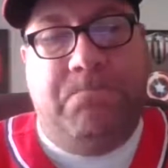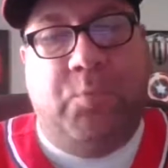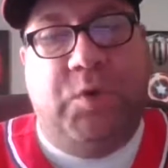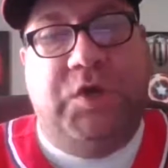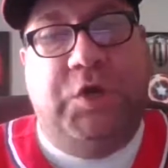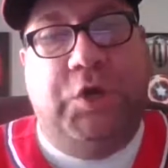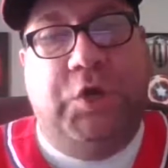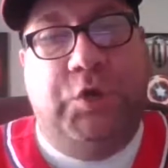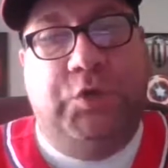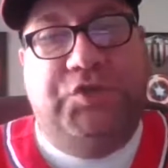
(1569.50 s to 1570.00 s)

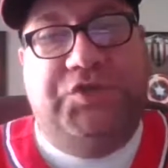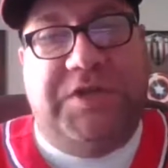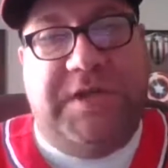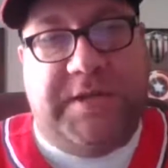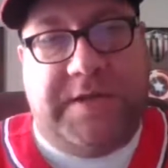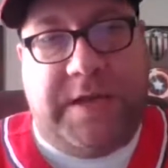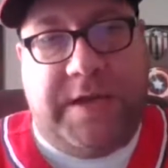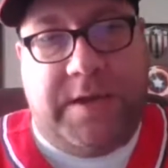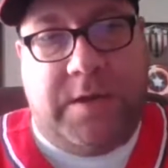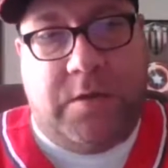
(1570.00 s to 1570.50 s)
When you do
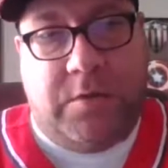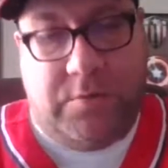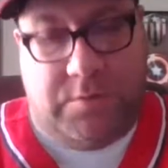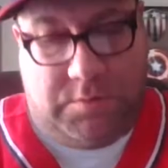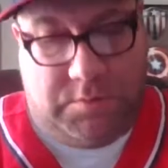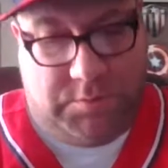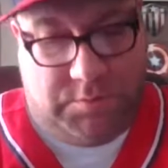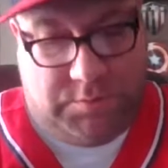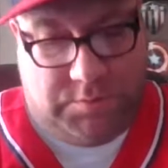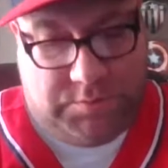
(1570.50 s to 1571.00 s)
checkout,
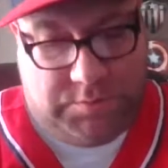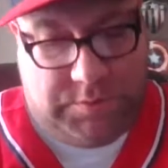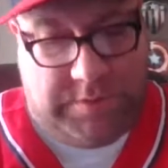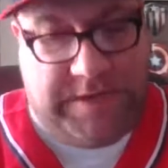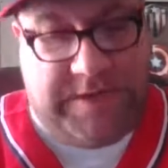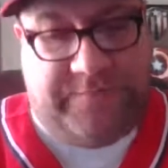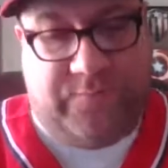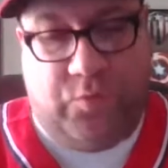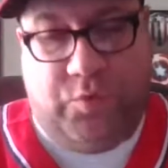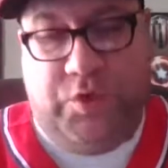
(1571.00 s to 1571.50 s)

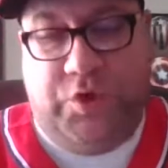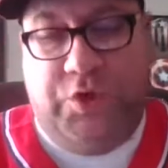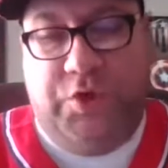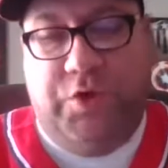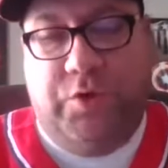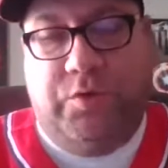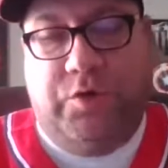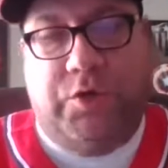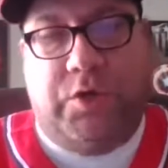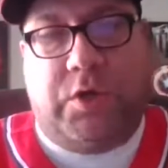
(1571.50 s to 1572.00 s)
when you're
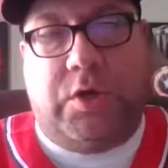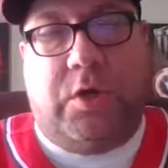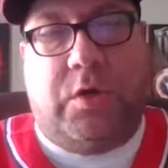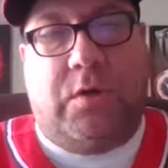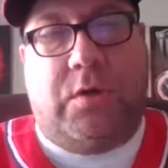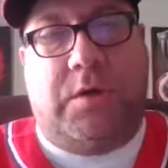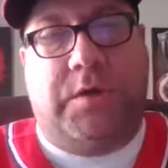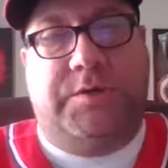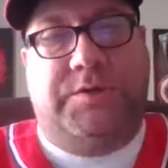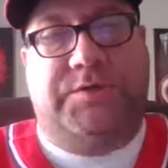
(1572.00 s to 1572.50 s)
doing your
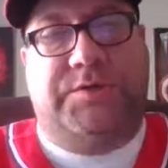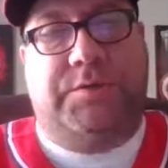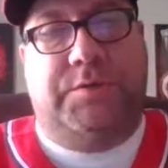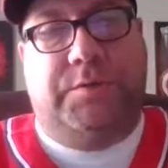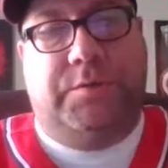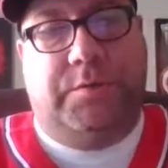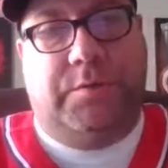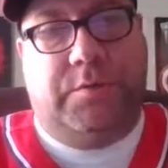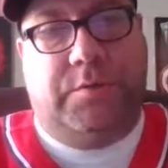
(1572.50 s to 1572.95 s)
cards,